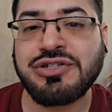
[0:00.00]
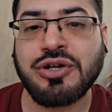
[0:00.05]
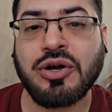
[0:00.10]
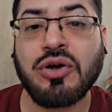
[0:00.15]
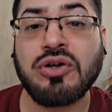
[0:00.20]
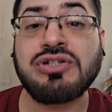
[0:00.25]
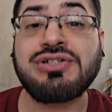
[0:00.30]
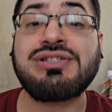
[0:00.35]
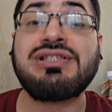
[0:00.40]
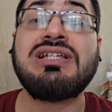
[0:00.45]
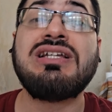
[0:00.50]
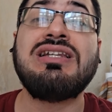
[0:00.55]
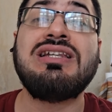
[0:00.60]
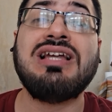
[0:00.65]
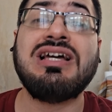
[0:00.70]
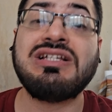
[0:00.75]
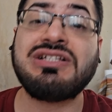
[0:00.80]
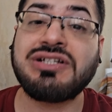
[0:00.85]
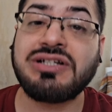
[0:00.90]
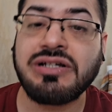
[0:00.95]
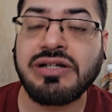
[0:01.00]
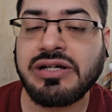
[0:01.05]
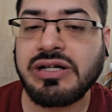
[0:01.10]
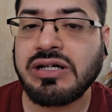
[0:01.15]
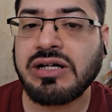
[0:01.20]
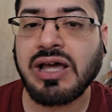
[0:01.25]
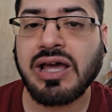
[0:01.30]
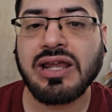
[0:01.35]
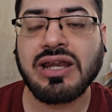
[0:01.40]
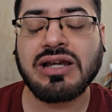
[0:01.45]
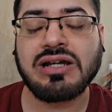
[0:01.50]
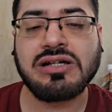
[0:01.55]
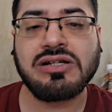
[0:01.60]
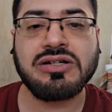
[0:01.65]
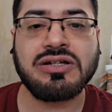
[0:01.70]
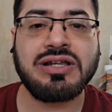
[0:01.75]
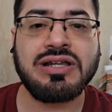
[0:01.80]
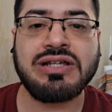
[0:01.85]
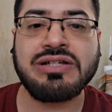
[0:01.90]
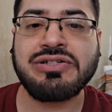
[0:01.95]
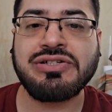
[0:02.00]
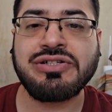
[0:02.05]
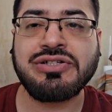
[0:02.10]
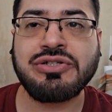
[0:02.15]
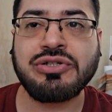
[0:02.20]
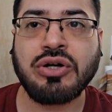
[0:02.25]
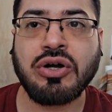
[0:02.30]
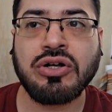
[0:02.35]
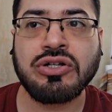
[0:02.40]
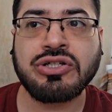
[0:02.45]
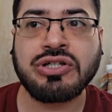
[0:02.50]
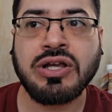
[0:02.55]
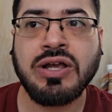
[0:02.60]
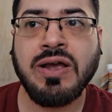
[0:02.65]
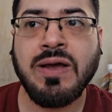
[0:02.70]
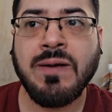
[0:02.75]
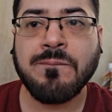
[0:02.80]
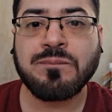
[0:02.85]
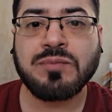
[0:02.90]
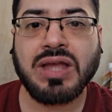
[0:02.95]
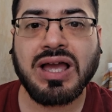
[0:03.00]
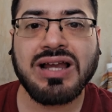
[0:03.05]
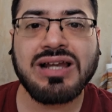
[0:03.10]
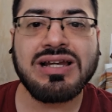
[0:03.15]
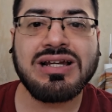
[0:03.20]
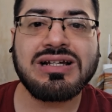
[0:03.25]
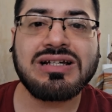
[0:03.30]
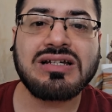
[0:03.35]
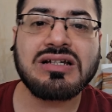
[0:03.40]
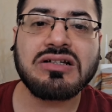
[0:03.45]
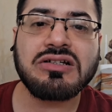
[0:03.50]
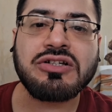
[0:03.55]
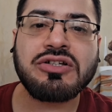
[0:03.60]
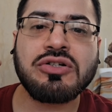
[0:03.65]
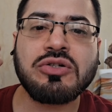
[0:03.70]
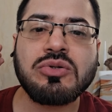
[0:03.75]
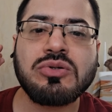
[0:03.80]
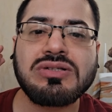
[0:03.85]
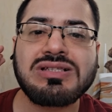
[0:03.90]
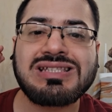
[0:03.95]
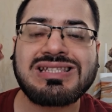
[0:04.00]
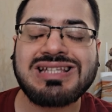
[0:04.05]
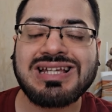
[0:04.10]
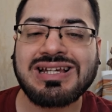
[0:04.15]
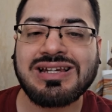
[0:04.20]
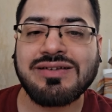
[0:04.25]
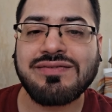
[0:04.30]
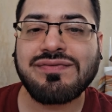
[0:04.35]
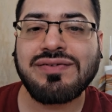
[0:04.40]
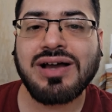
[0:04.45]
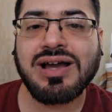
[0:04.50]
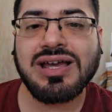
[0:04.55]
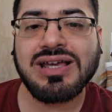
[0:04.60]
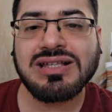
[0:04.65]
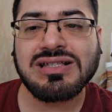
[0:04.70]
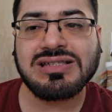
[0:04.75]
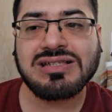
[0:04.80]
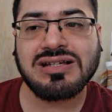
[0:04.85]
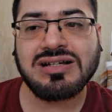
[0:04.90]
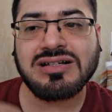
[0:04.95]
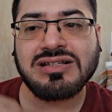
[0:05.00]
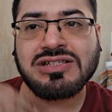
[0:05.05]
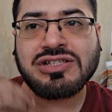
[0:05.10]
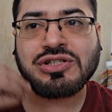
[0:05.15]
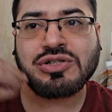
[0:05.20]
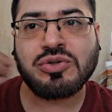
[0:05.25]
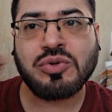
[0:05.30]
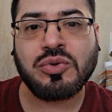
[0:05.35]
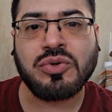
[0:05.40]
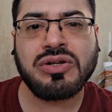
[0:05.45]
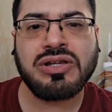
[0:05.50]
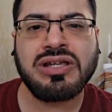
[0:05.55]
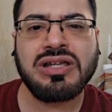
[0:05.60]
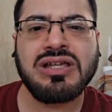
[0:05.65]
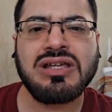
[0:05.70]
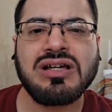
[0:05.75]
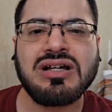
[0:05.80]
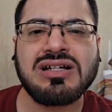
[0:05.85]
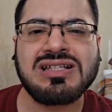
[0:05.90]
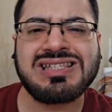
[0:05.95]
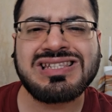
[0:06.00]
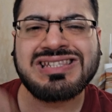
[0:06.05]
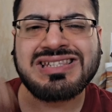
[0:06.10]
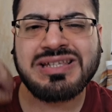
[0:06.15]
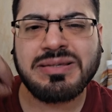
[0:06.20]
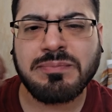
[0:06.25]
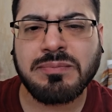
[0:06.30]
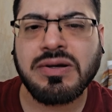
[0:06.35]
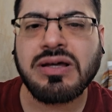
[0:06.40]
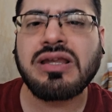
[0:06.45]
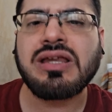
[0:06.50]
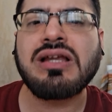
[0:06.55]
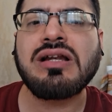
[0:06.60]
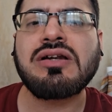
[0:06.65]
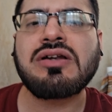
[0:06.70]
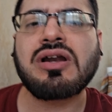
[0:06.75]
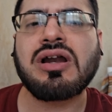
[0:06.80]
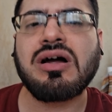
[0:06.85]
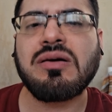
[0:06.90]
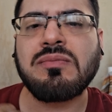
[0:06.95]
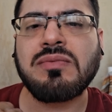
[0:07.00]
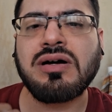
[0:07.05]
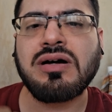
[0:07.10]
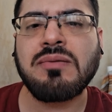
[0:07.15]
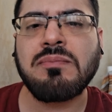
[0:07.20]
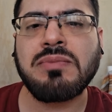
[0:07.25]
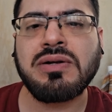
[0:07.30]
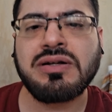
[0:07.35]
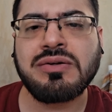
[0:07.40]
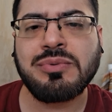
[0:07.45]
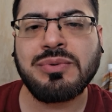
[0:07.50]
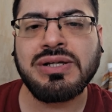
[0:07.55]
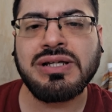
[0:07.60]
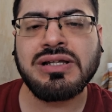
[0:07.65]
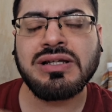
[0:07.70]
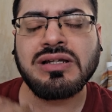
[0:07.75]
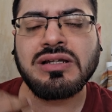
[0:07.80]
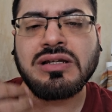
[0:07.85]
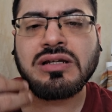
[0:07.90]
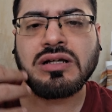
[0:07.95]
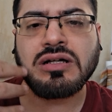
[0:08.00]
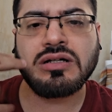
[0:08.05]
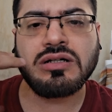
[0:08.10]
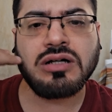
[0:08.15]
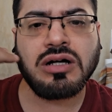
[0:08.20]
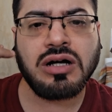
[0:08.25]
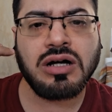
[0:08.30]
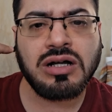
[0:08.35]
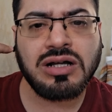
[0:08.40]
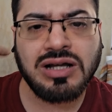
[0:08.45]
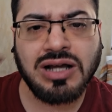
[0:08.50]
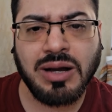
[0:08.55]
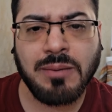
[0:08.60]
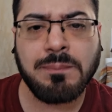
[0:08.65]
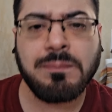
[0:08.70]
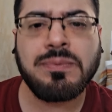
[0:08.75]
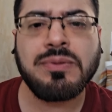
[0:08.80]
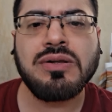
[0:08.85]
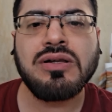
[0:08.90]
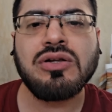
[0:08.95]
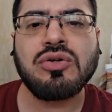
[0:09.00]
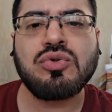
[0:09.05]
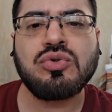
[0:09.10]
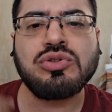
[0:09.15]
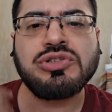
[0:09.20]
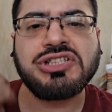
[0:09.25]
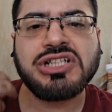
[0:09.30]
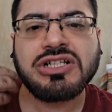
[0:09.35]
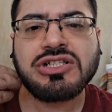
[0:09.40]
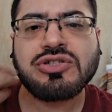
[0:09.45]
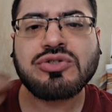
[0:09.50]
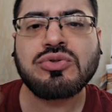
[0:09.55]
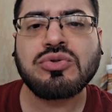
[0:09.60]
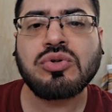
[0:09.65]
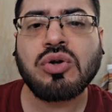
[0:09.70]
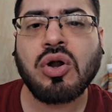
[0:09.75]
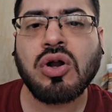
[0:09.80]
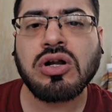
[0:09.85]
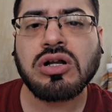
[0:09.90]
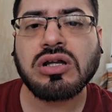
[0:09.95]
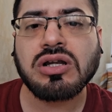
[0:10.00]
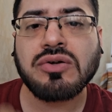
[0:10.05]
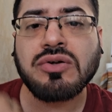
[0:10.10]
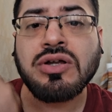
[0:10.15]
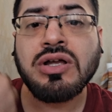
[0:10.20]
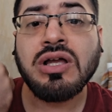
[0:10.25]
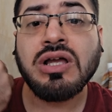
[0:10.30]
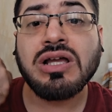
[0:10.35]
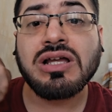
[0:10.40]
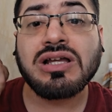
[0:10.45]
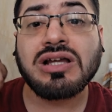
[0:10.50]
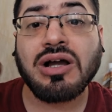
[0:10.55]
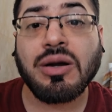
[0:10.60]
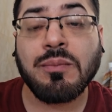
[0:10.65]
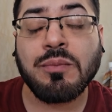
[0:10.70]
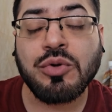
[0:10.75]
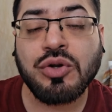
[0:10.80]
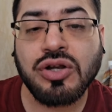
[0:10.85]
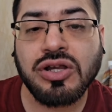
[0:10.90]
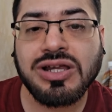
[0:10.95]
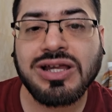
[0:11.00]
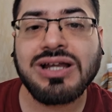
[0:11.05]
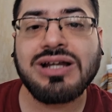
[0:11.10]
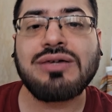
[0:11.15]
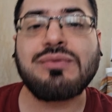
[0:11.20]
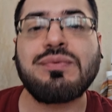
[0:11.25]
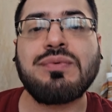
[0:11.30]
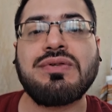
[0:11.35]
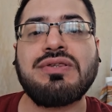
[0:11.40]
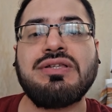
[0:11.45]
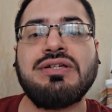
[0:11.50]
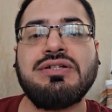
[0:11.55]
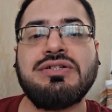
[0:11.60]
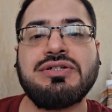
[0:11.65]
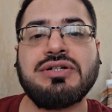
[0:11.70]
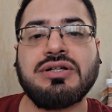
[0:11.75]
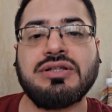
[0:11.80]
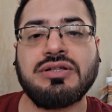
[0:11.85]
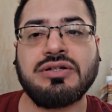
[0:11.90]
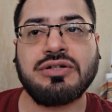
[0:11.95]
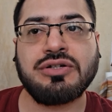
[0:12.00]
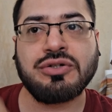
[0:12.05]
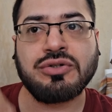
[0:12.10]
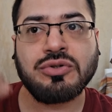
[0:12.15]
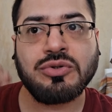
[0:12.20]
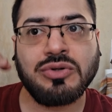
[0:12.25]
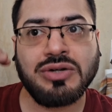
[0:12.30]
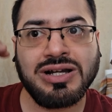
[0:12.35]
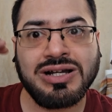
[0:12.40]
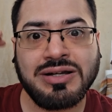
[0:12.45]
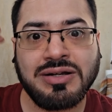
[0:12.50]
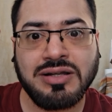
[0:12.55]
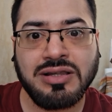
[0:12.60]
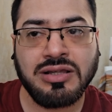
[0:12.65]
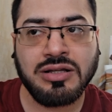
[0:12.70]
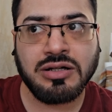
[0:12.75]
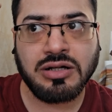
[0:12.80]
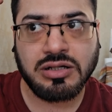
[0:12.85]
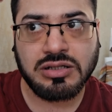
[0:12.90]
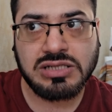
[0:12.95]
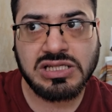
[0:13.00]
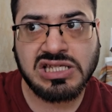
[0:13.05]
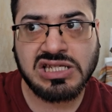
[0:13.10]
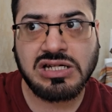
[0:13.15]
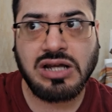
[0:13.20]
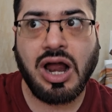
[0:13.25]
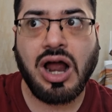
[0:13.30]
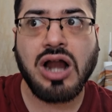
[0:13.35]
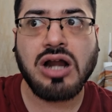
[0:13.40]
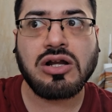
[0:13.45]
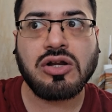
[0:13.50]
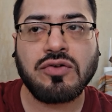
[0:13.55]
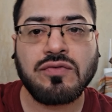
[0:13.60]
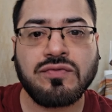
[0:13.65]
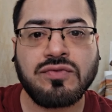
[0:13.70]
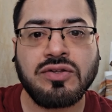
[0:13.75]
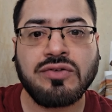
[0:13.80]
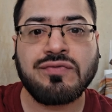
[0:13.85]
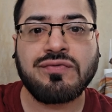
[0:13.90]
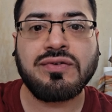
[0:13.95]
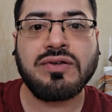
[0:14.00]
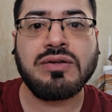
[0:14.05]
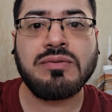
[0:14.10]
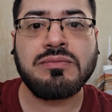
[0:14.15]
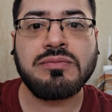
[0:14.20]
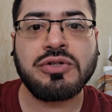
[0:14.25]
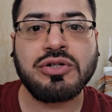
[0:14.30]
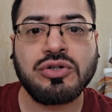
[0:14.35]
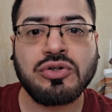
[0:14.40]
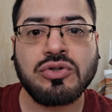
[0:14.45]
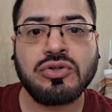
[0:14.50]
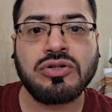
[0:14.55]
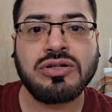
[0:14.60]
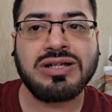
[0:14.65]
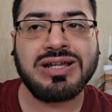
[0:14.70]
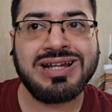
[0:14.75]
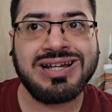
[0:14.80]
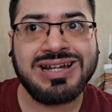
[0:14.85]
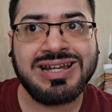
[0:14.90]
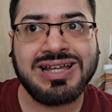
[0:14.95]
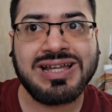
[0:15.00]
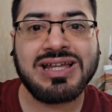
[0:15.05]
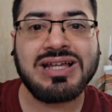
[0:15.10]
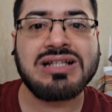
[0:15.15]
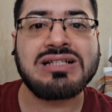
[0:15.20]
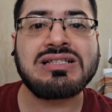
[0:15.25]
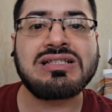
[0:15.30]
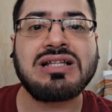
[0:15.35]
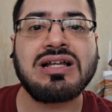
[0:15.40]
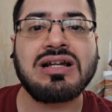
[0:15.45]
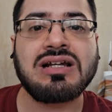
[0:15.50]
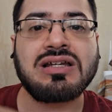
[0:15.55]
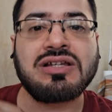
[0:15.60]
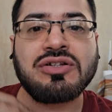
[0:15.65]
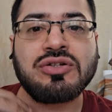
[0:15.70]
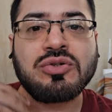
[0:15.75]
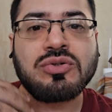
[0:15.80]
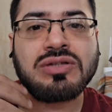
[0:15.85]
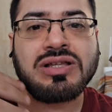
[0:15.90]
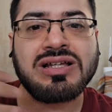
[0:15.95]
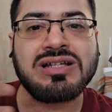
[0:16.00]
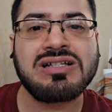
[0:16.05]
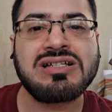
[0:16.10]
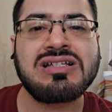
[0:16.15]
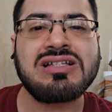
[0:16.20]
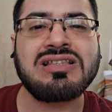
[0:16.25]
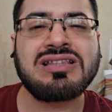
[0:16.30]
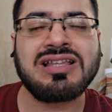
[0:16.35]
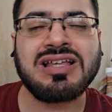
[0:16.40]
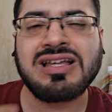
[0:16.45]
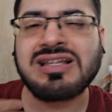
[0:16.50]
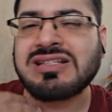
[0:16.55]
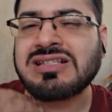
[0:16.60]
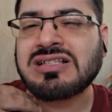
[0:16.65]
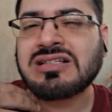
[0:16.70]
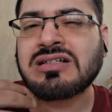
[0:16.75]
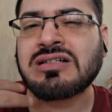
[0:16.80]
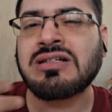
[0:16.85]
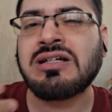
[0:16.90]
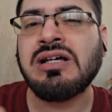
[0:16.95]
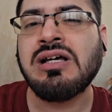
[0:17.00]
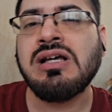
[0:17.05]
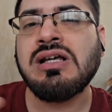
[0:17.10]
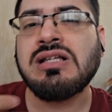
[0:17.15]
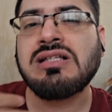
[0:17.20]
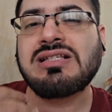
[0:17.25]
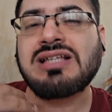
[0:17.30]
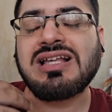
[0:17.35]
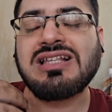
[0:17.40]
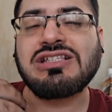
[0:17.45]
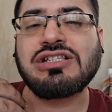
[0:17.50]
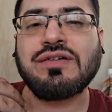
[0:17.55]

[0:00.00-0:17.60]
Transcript: George, the legendary director K.G. George, and it, you know, signifies a story, a simmering drama between a couple who just do not communicate with each other you know it the start of the film you know indicates that you know there there's a sense